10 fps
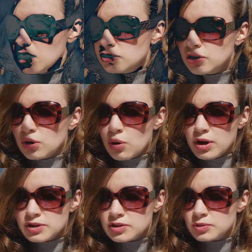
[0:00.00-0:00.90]
the law
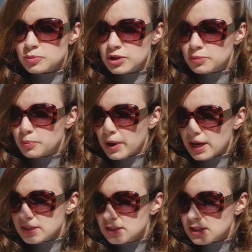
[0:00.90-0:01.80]
has been
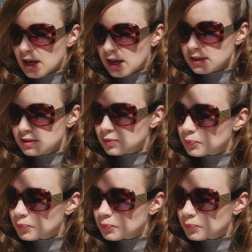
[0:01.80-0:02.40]
passed that